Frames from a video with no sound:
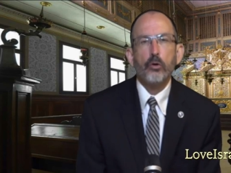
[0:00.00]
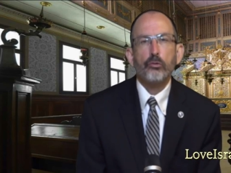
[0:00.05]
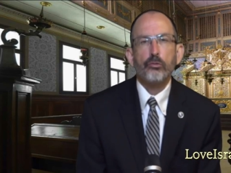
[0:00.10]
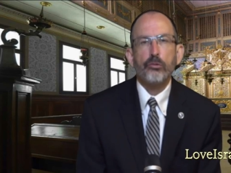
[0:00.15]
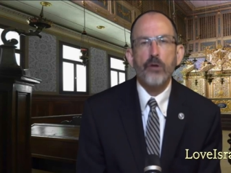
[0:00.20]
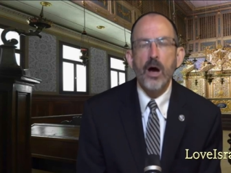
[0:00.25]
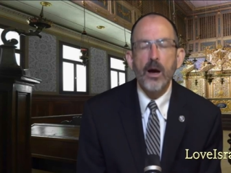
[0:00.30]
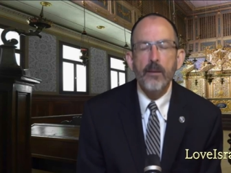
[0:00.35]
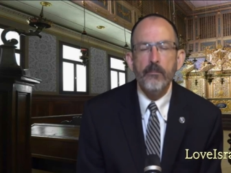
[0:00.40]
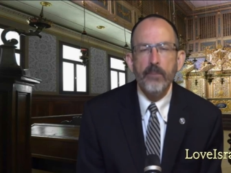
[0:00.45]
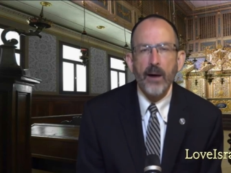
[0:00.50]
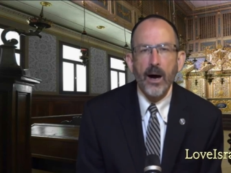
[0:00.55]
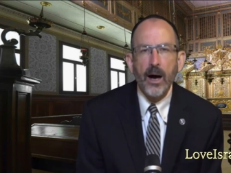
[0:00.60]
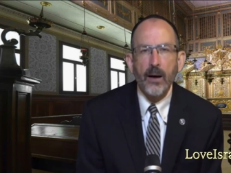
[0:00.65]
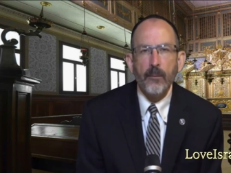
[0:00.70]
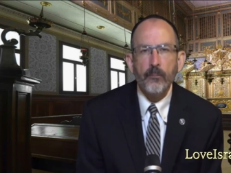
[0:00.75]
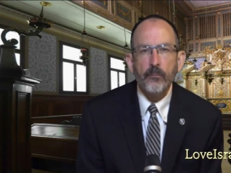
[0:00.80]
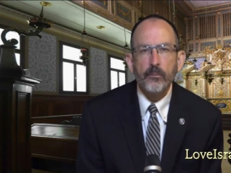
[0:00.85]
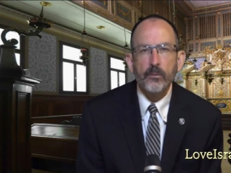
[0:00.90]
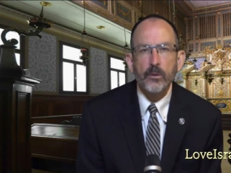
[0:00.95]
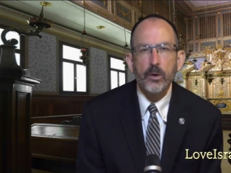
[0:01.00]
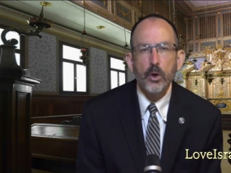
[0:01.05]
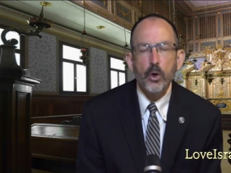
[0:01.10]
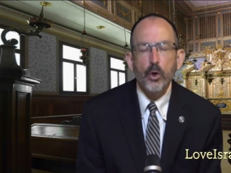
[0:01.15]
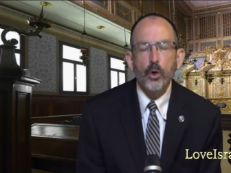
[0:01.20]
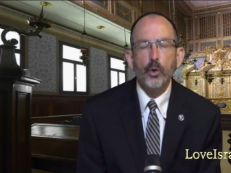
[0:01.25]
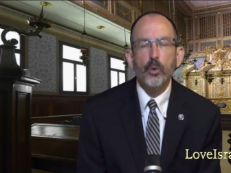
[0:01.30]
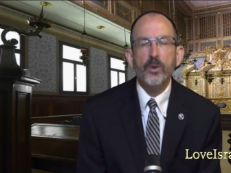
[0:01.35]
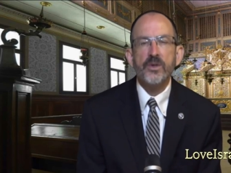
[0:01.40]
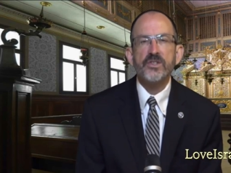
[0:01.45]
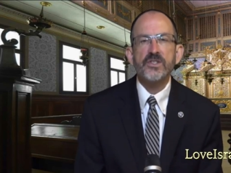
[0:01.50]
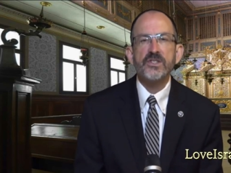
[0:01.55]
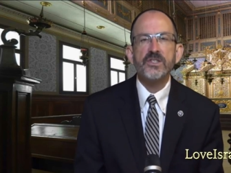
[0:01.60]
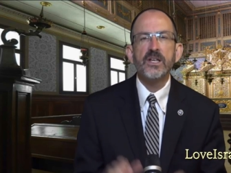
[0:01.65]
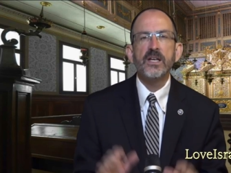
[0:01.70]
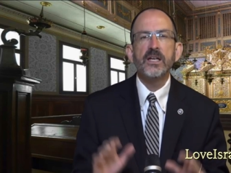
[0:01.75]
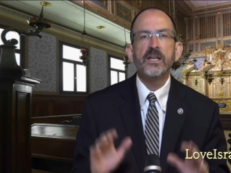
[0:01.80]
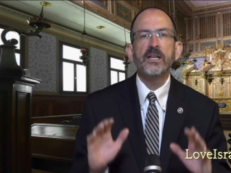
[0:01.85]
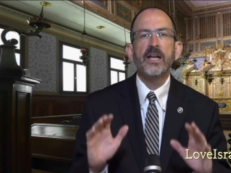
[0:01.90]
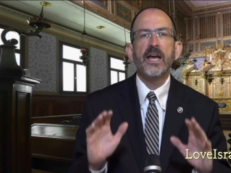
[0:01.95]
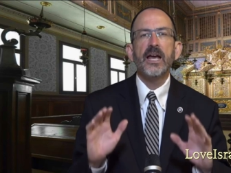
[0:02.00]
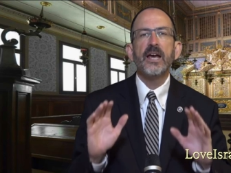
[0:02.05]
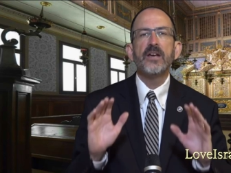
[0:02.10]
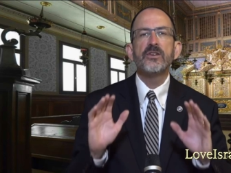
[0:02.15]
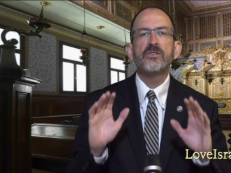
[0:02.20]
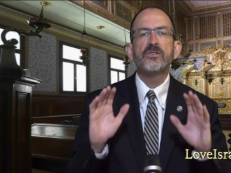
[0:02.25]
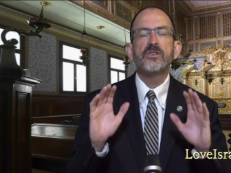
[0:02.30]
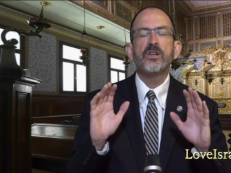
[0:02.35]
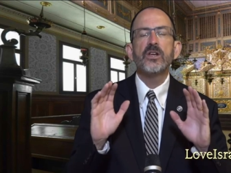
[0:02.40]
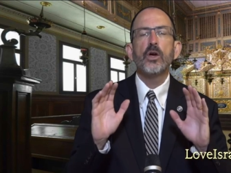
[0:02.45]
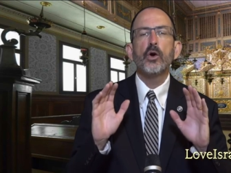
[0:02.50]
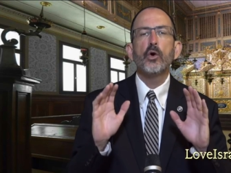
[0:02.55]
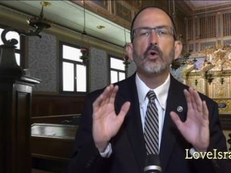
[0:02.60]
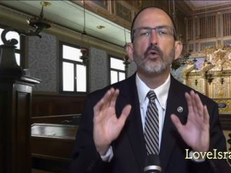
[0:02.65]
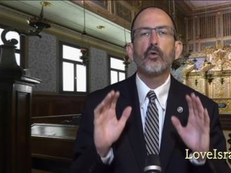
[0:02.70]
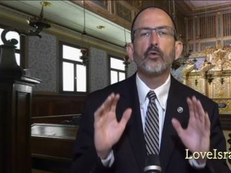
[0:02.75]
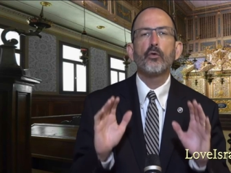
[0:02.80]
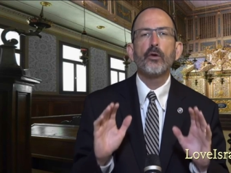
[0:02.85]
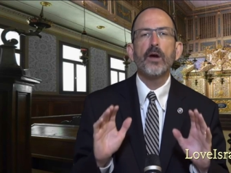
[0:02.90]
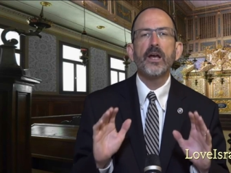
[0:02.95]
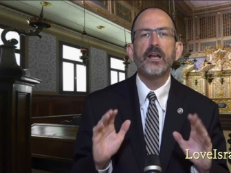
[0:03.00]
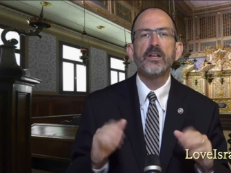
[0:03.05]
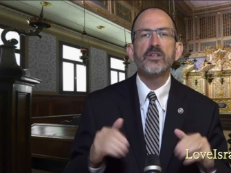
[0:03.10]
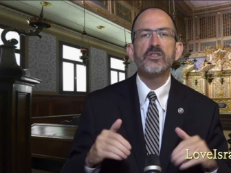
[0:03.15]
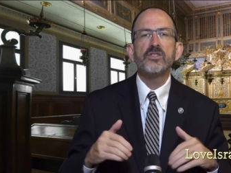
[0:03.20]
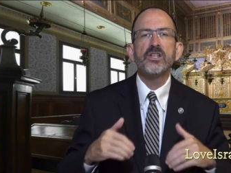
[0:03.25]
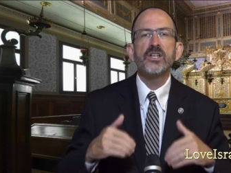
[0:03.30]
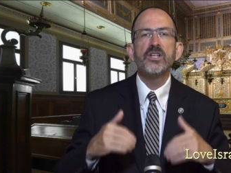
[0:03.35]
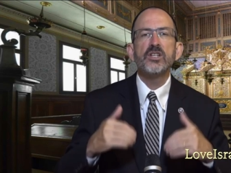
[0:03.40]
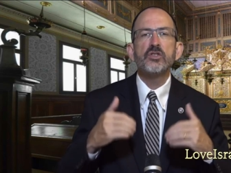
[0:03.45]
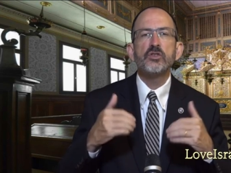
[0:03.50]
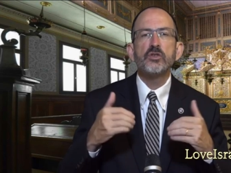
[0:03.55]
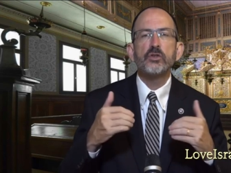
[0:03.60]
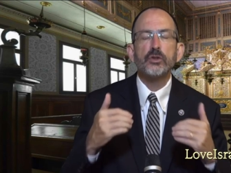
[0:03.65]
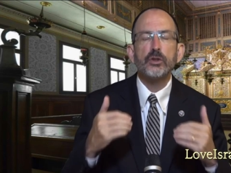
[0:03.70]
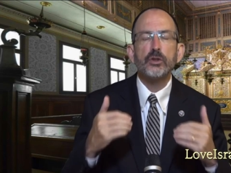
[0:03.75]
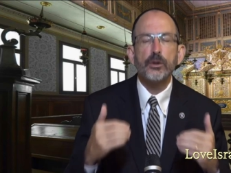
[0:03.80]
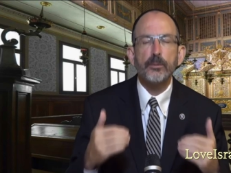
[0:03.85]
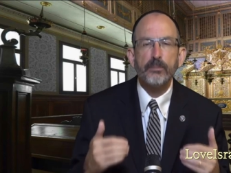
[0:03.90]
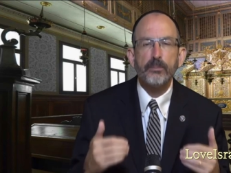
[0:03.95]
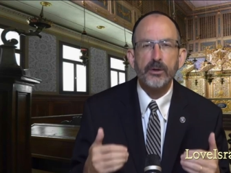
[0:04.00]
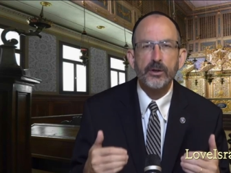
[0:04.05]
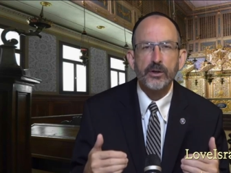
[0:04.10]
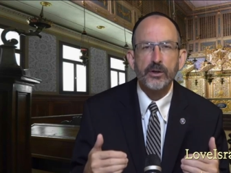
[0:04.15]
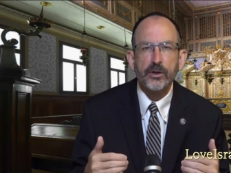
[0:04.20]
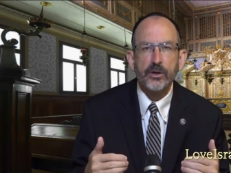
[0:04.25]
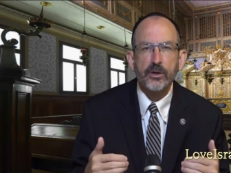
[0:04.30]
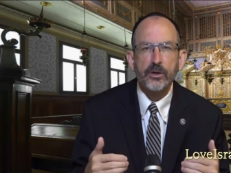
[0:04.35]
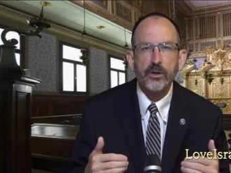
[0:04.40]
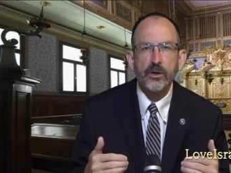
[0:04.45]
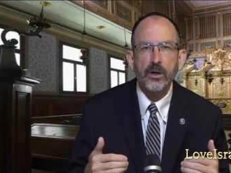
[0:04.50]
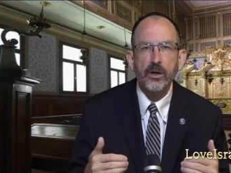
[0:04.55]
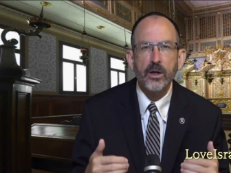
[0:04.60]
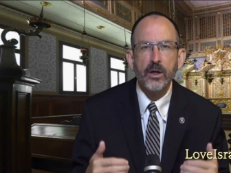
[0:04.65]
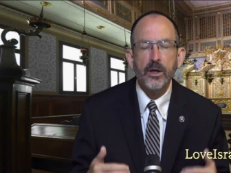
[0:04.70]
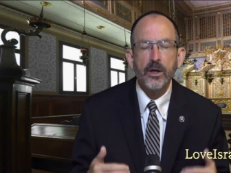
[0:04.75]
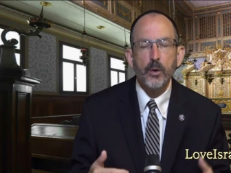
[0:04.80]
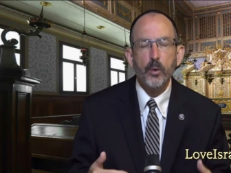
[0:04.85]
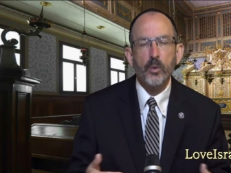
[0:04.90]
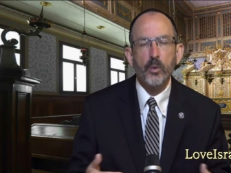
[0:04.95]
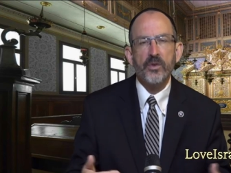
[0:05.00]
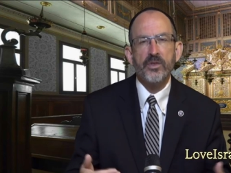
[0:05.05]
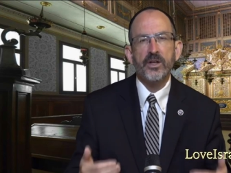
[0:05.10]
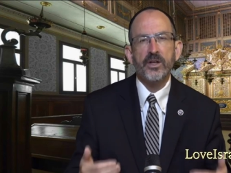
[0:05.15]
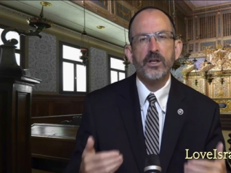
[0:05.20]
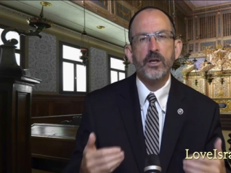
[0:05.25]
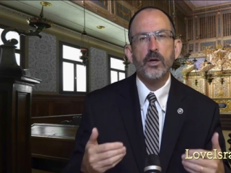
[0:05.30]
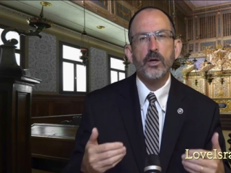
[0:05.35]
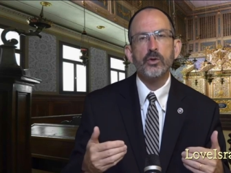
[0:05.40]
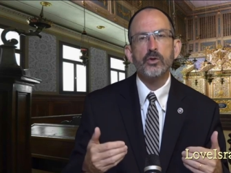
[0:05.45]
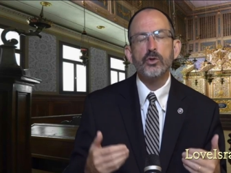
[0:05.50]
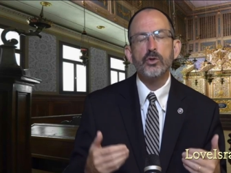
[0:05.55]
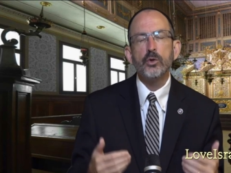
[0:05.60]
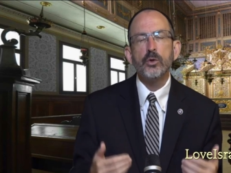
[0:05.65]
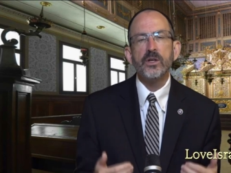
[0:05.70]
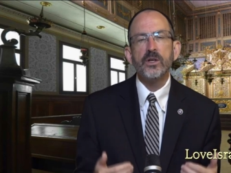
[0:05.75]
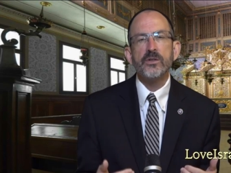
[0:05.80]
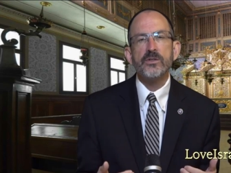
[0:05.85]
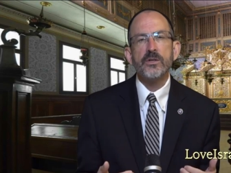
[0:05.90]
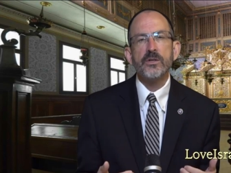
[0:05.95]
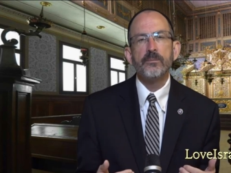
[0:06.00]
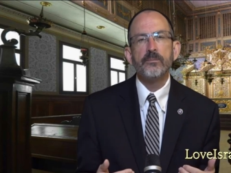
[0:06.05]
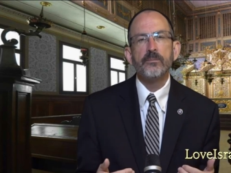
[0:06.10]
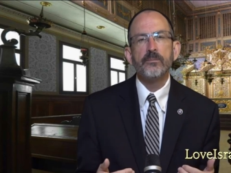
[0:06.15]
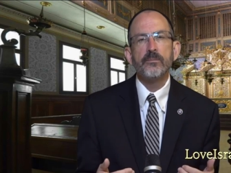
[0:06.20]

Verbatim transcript: Rambam who is seen as the greatest interpreter within Judaism.